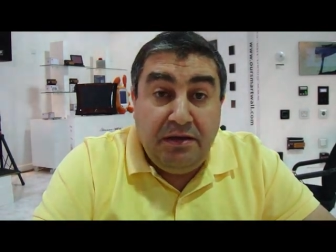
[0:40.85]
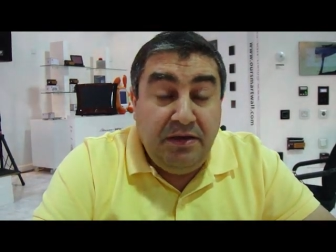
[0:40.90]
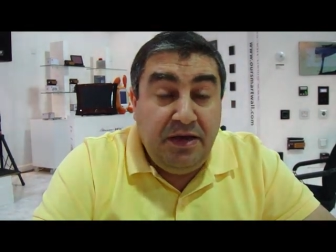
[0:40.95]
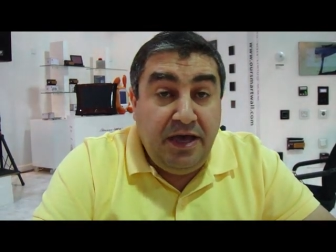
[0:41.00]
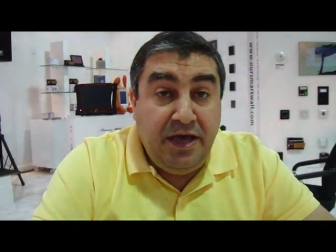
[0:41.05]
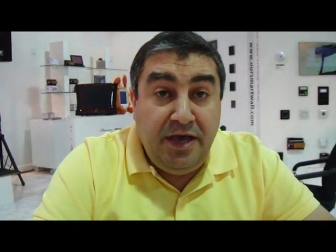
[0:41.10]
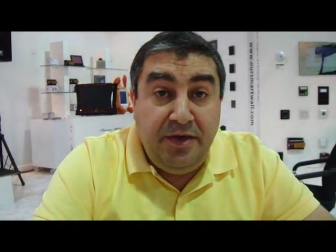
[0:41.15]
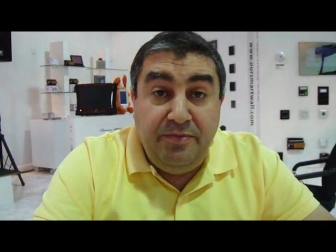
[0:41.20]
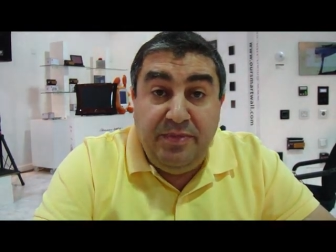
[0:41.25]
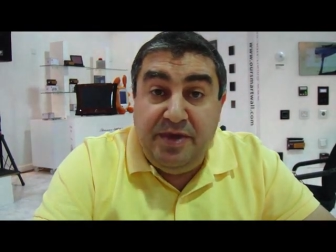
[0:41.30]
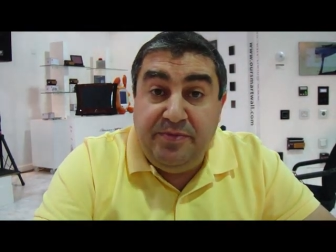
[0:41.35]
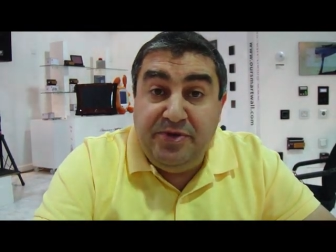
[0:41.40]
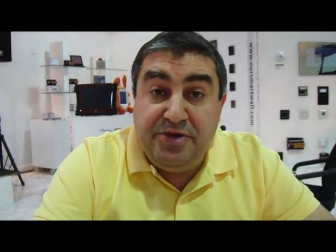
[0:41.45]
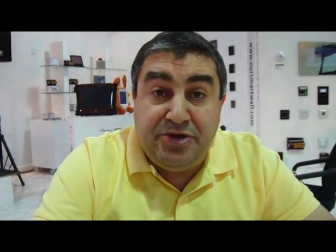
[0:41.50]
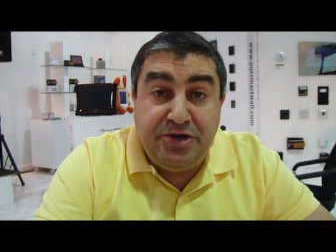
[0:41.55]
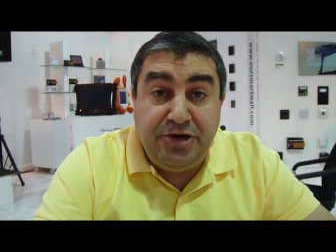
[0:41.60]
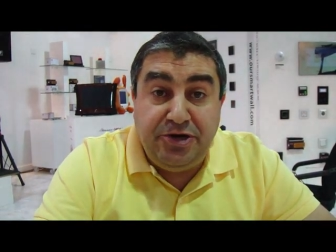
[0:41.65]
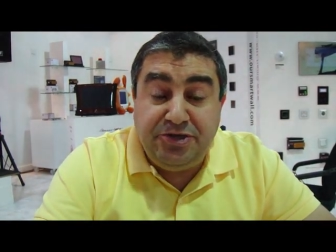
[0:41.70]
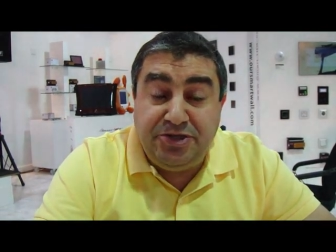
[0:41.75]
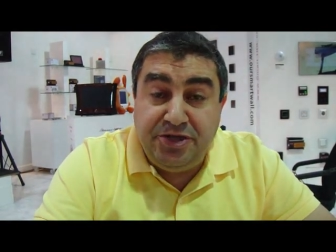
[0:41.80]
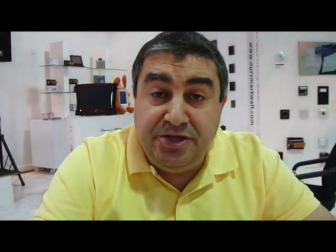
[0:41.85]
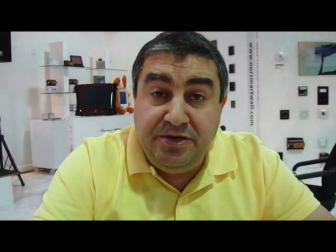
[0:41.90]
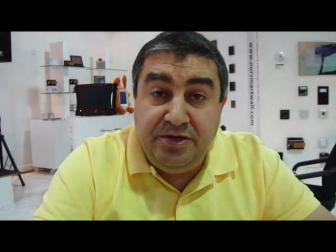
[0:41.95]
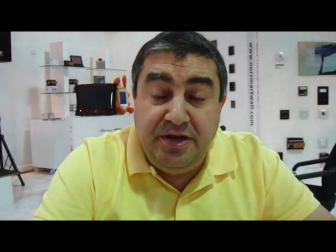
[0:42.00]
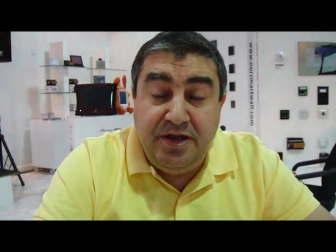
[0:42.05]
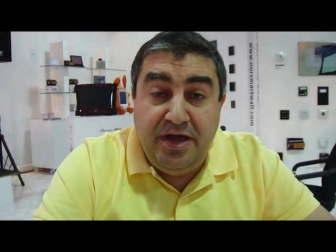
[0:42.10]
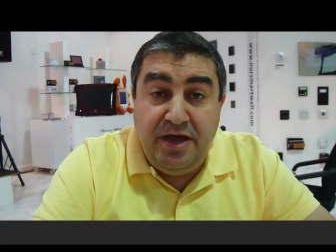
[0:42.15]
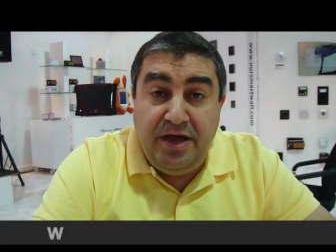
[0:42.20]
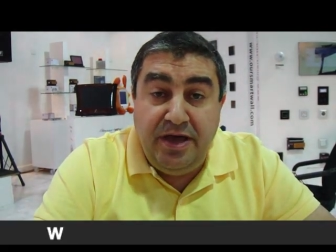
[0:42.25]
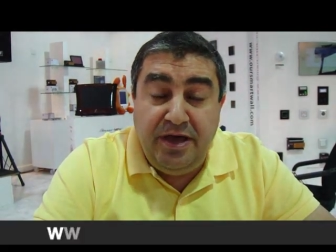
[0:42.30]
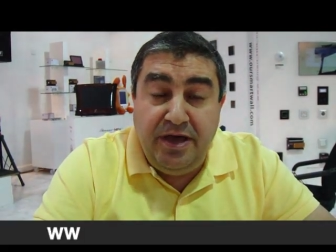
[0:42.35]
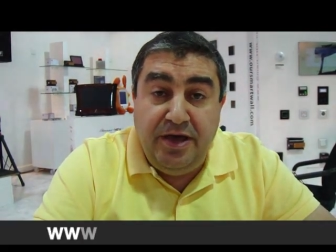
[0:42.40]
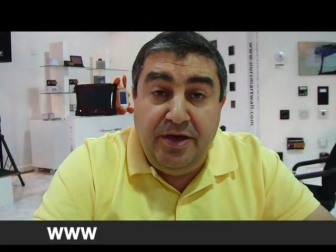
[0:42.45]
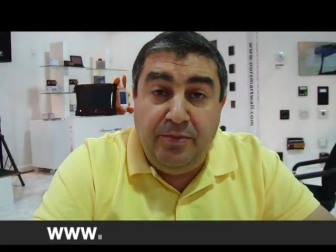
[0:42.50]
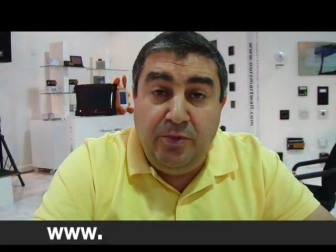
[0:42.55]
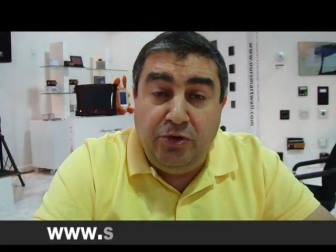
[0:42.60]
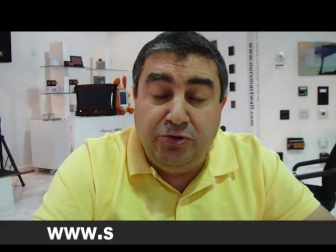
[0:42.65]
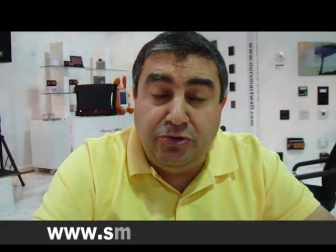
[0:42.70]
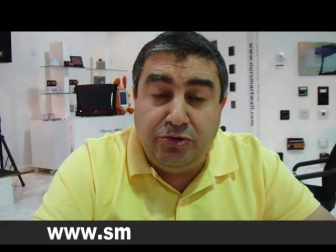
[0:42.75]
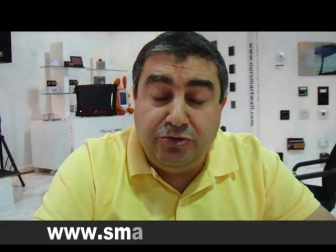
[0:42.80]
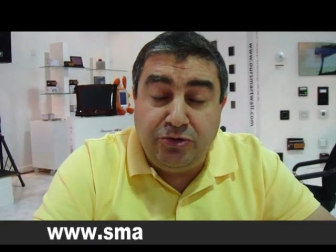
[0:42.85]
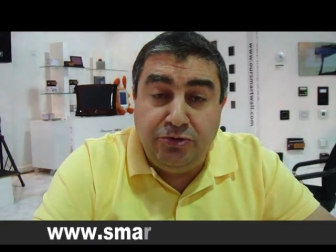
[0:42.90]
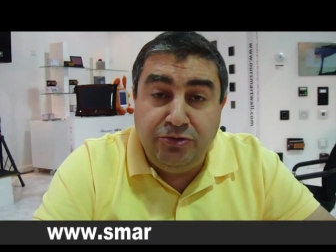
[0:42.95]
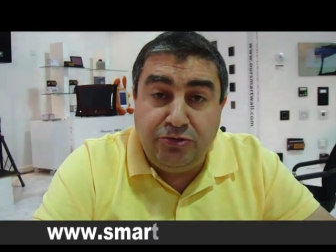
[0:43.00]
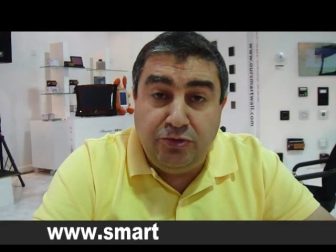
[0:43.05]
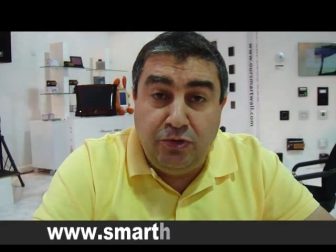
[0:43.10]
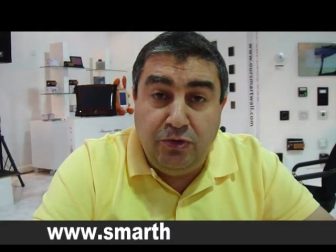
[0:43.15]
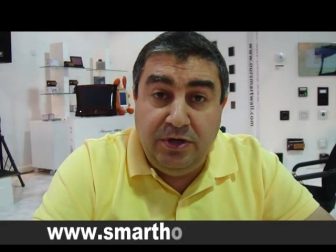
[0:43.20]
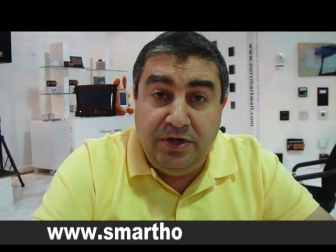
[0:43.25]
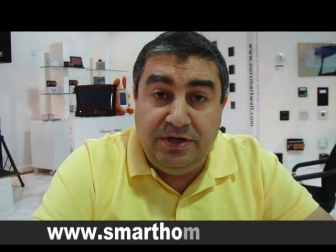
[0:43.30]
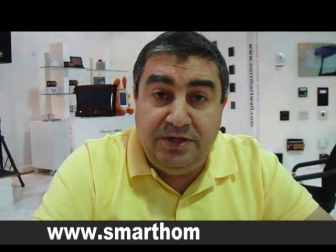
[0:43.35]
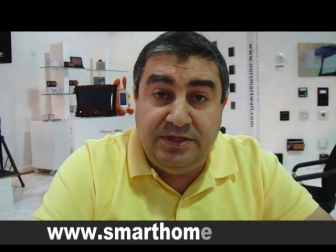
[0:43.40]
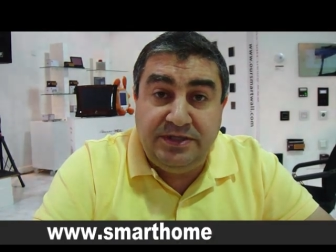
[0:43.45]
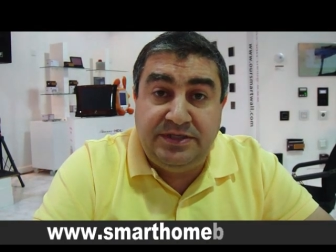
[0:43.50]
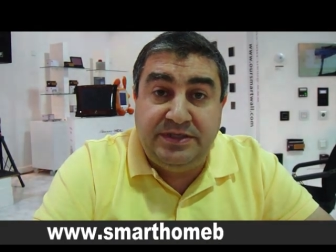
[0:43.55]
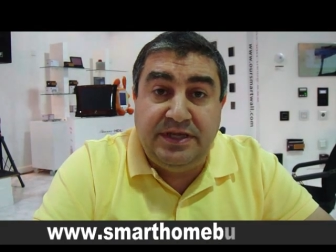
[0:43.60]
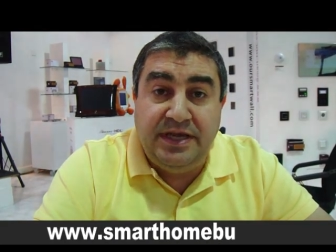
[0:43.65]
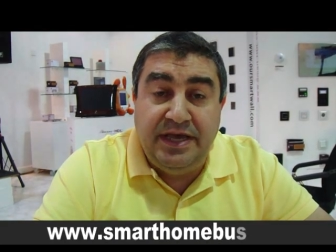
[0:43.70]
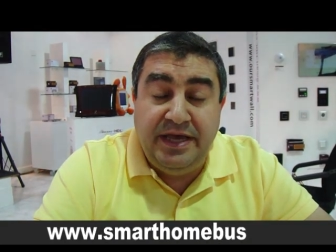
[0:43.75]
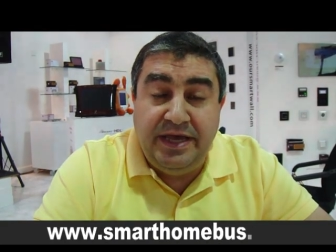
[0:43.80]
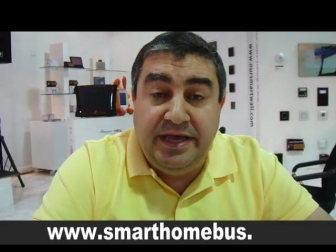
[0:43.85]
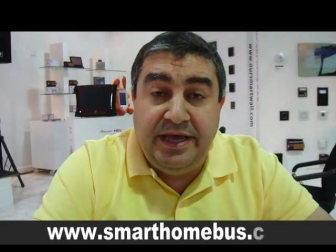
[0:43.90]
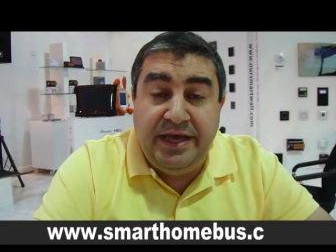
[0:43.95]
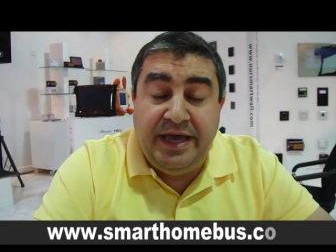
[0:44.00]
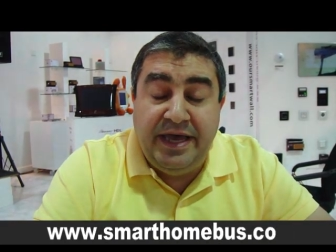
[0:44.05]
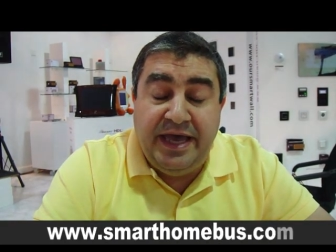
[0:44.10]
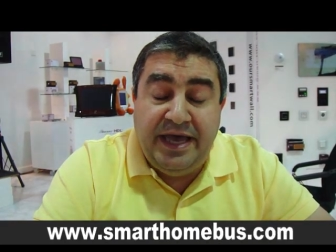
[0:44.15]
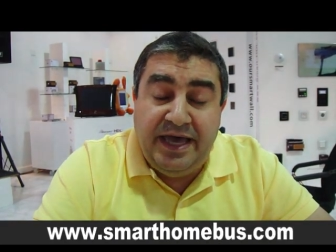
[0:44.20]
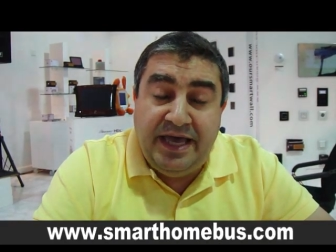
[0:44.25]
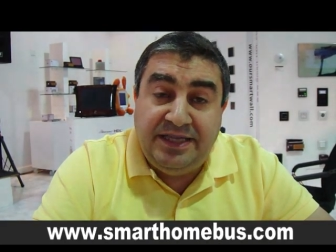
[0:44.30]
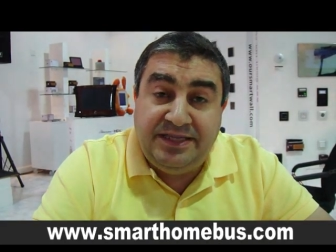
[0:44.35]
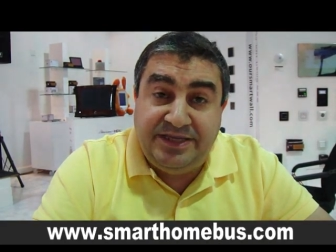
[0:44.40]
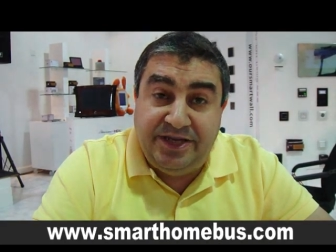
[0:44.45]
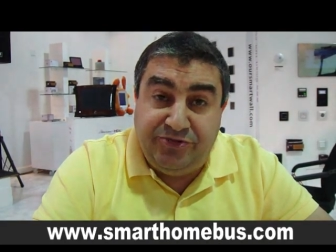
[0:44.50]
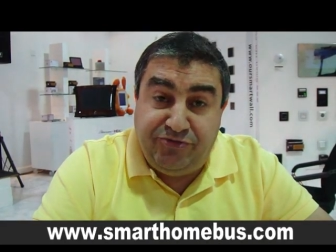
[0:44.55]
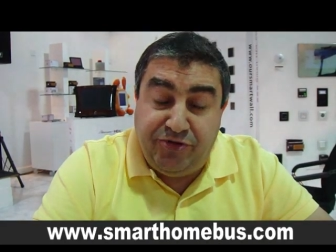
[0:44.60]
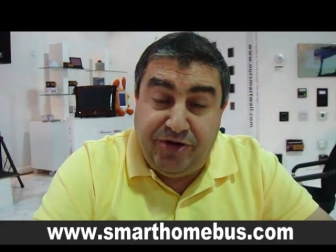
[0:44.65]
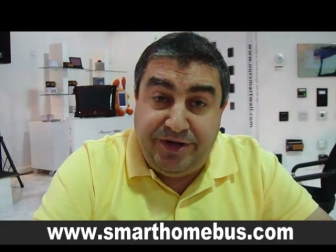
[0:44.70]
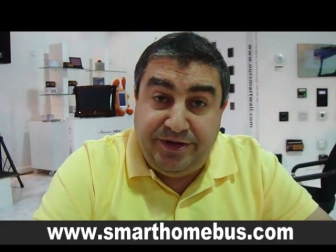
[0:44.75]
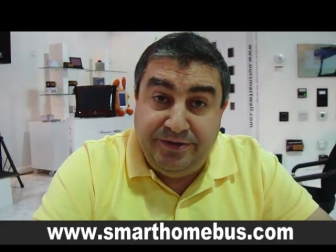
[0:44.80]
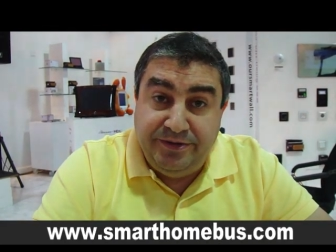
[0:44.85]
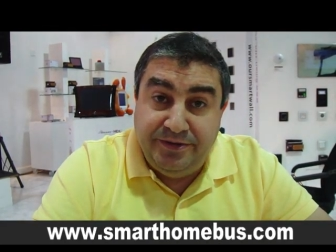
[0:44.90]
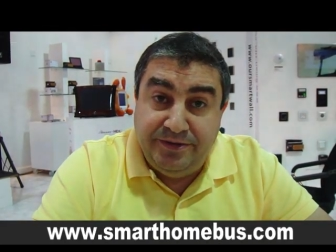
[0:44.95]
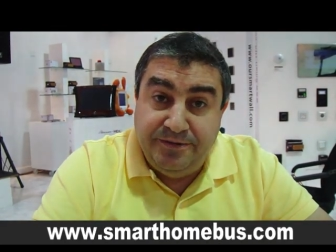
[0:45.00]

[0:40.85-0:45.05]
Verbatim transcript: uh, maybe curtain uh, uh, motor controllers, uh, et cetera,